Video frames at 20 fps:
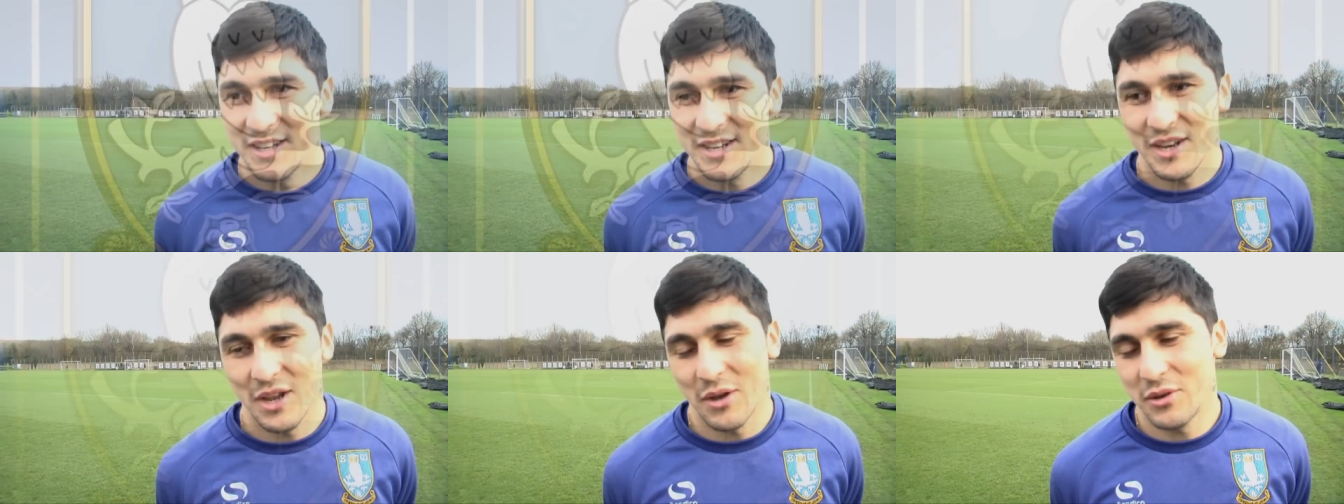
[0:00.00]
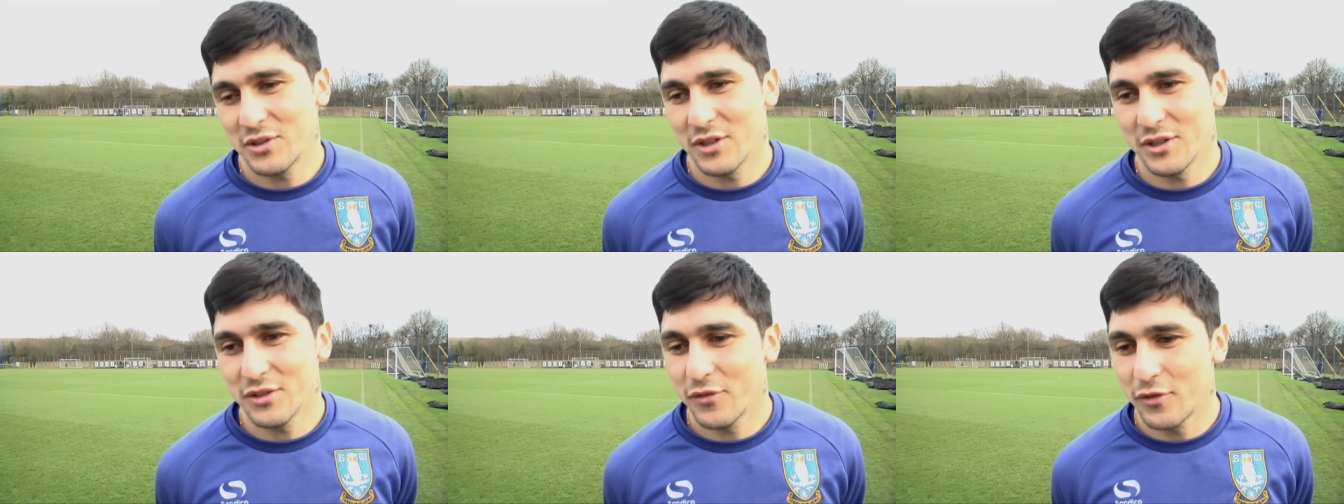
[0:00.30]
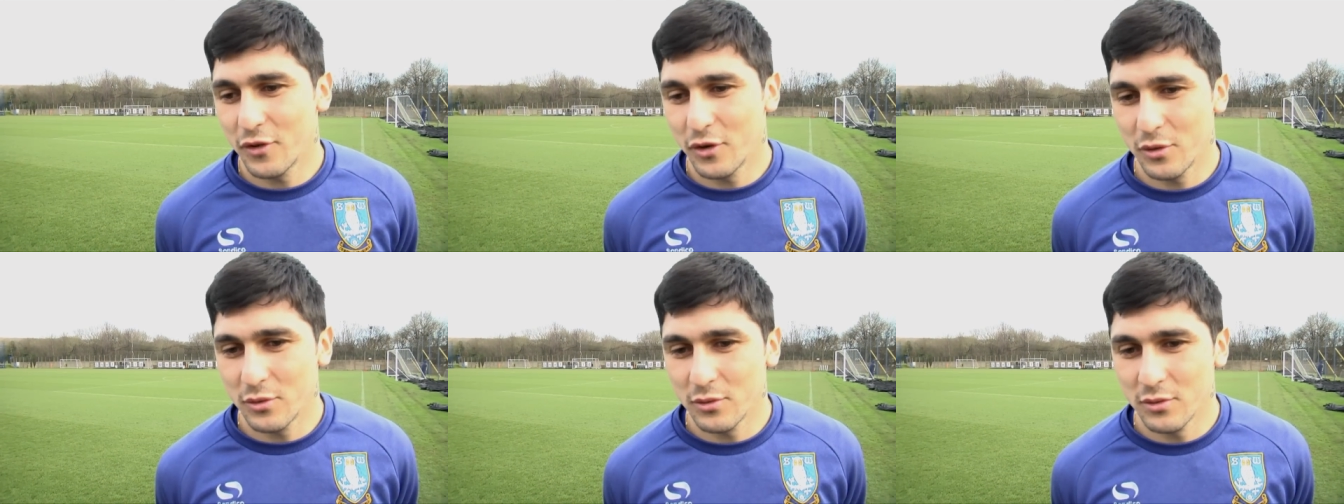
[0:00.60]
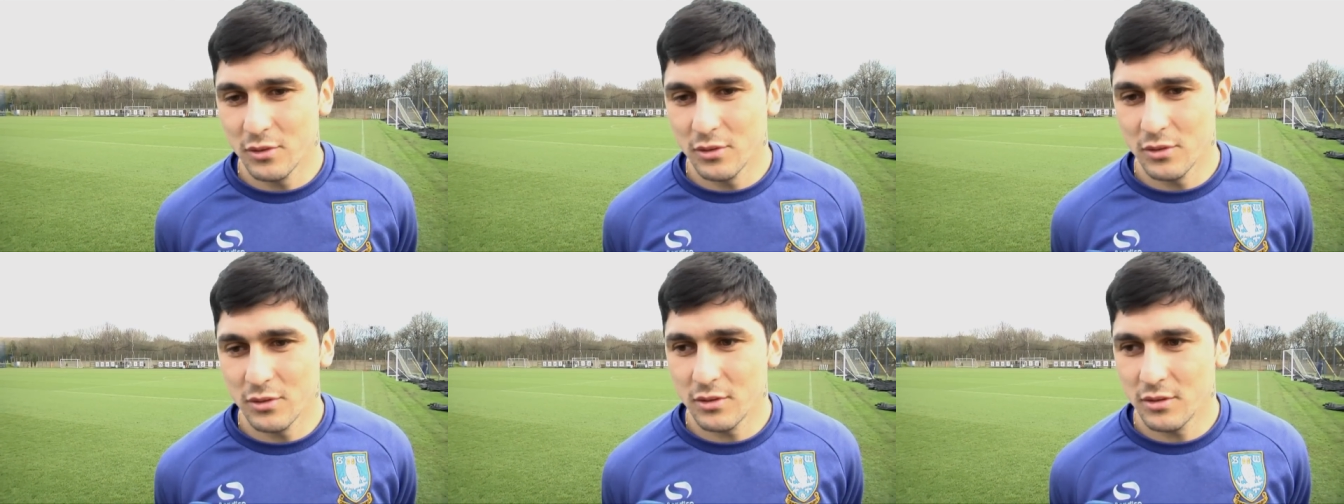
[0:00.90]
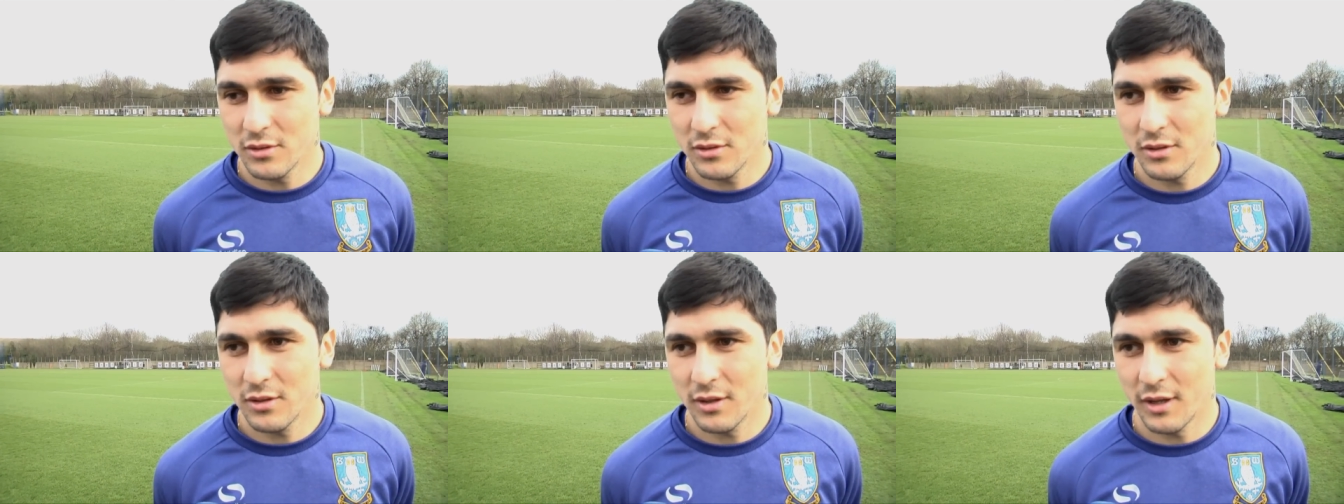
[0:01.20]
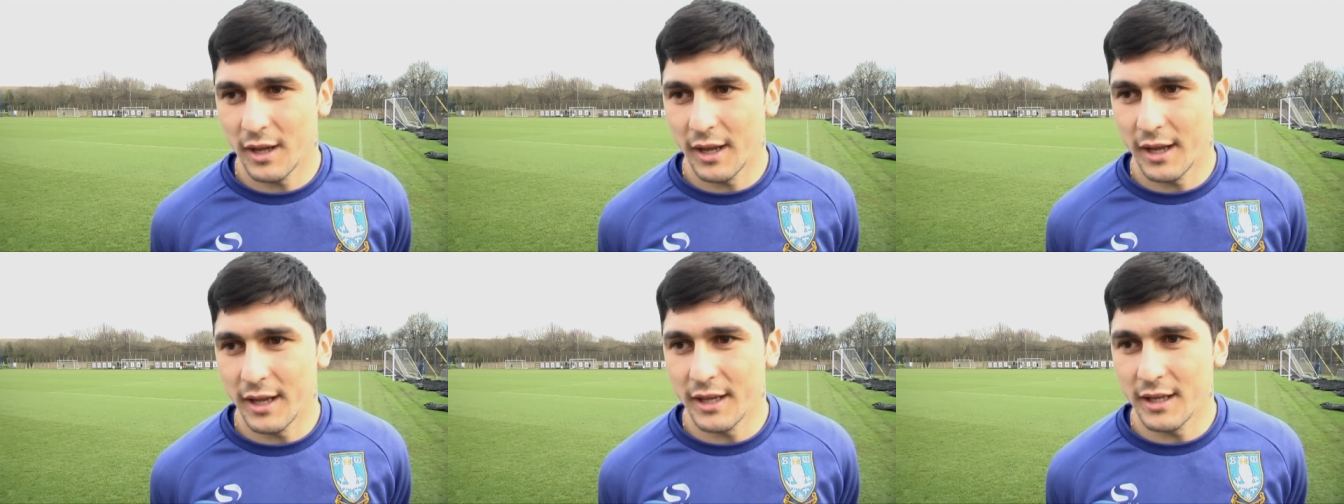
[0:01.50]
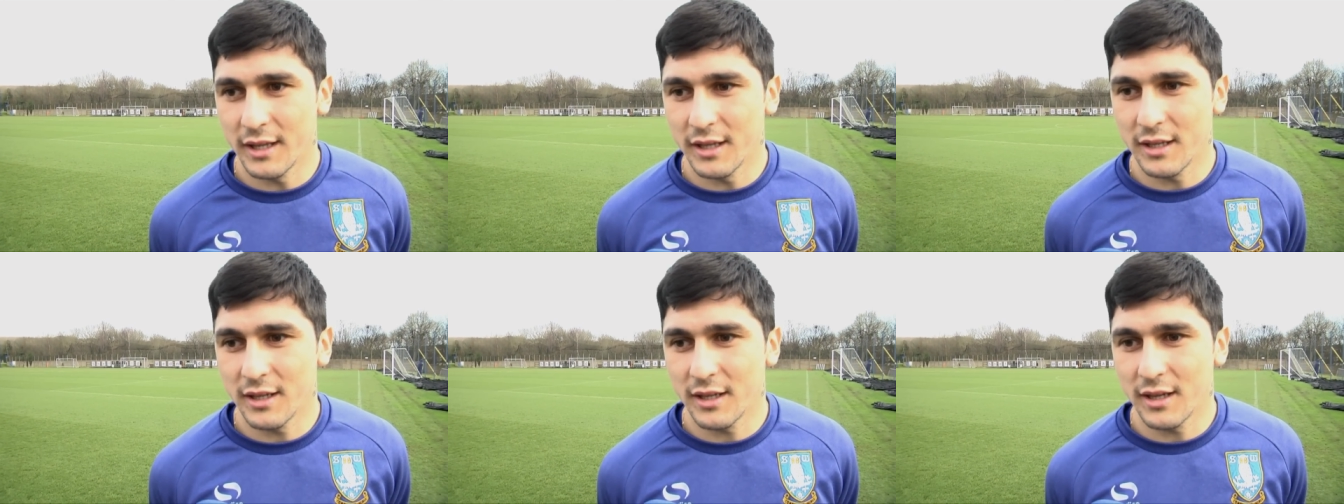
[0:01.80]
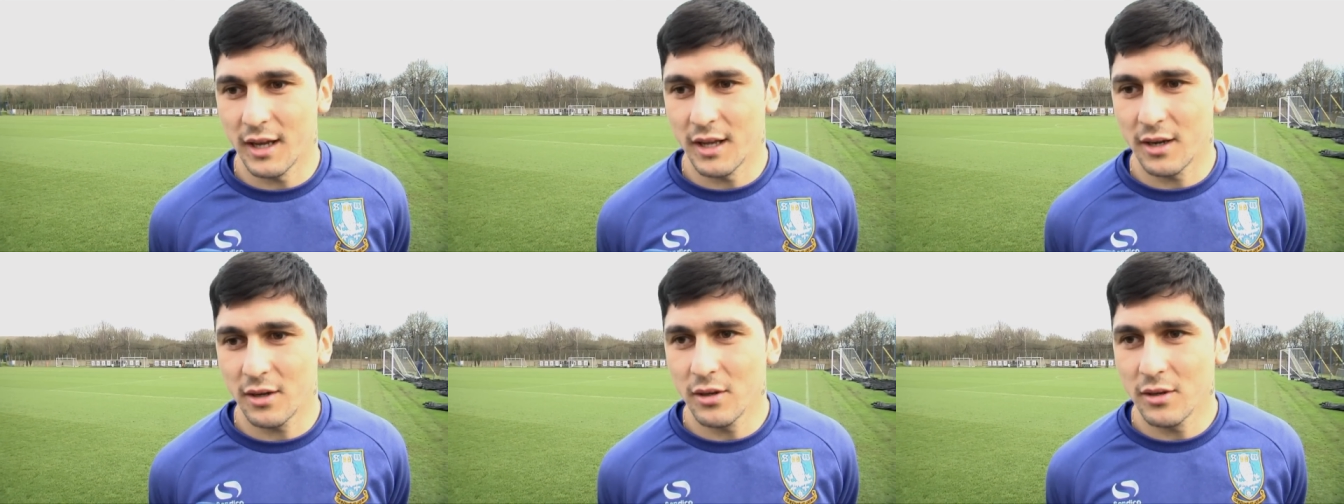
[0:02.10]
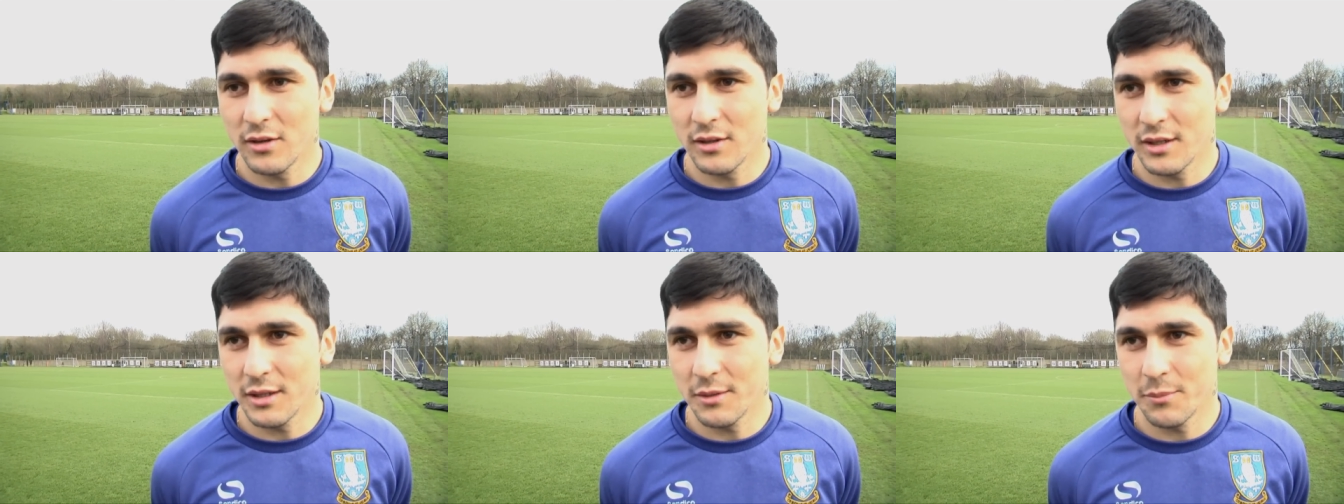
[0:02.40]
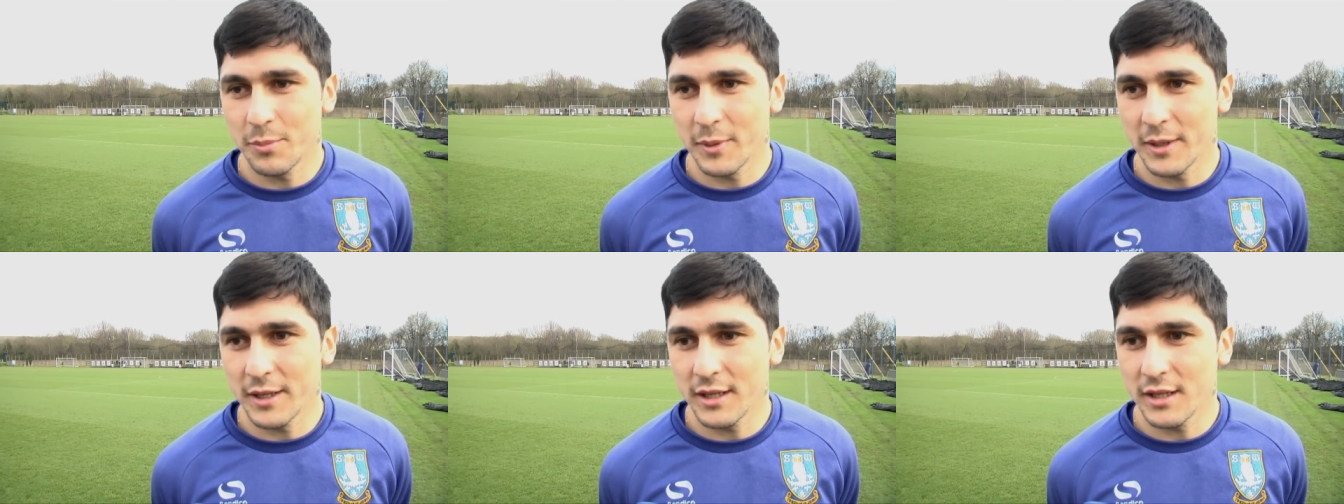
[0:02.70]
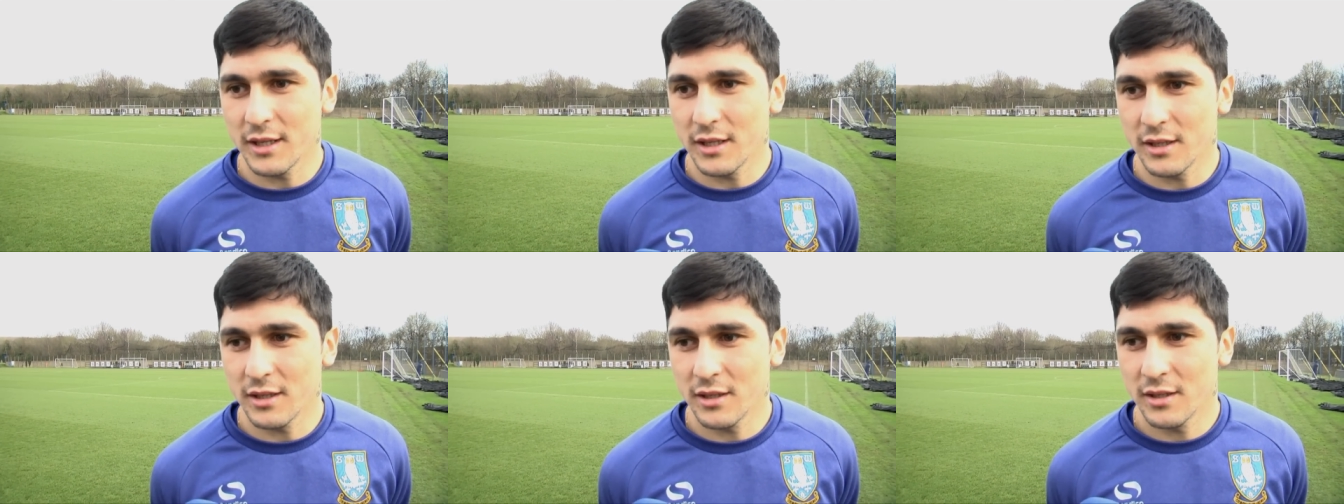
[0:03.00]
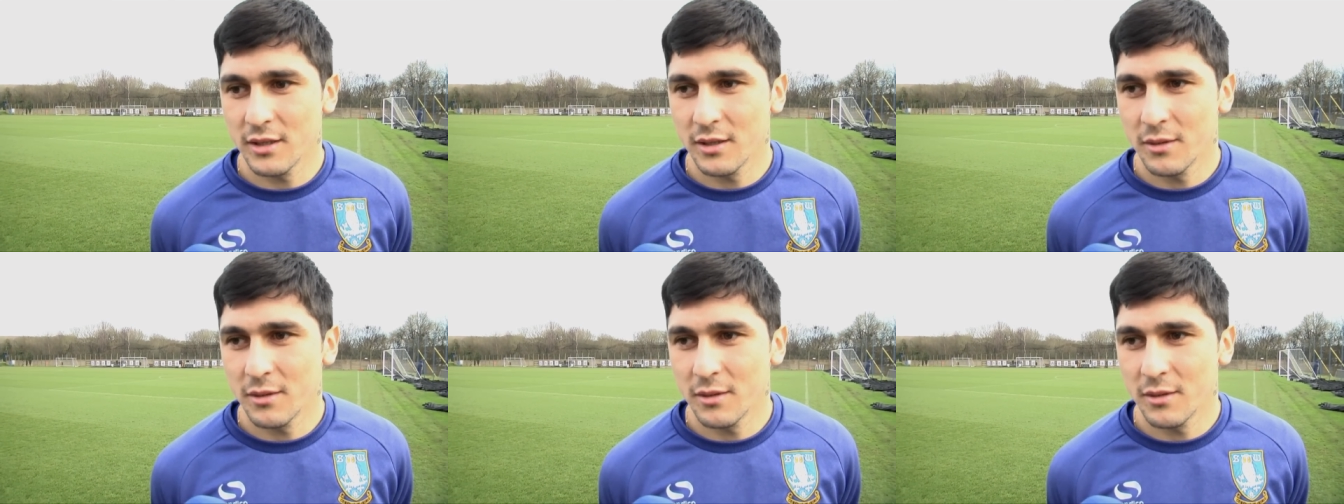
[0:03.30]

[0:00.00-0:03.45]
now just focus and carry on and play